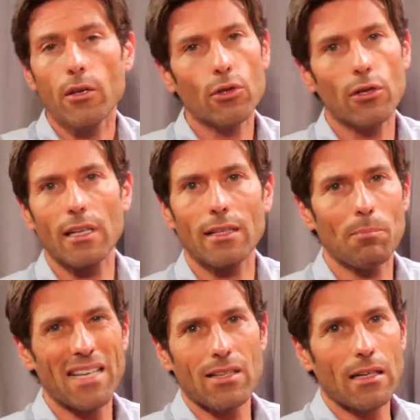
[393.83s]
don't need
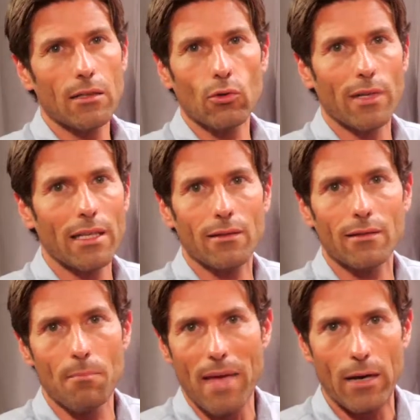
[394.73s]
basically to read the
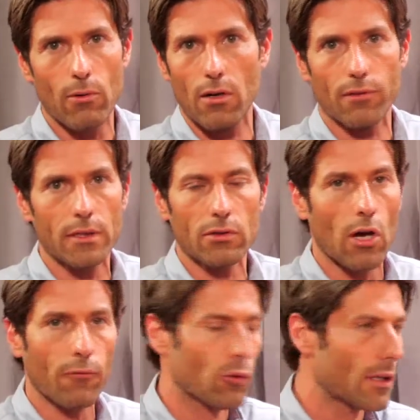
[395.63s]
manual of the
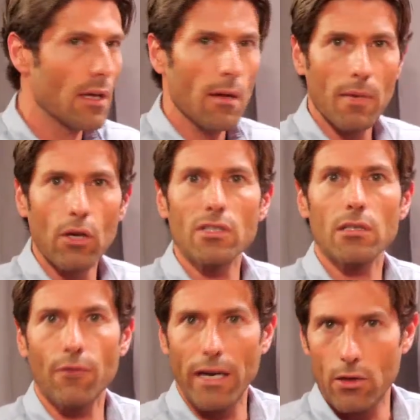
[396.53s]
software because it's
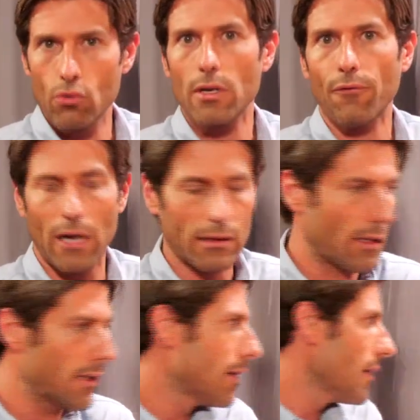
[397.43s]
very user-friendly.
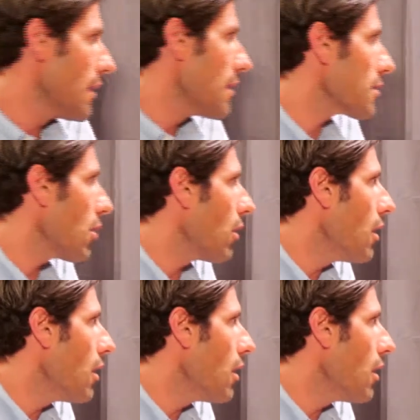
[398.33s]
So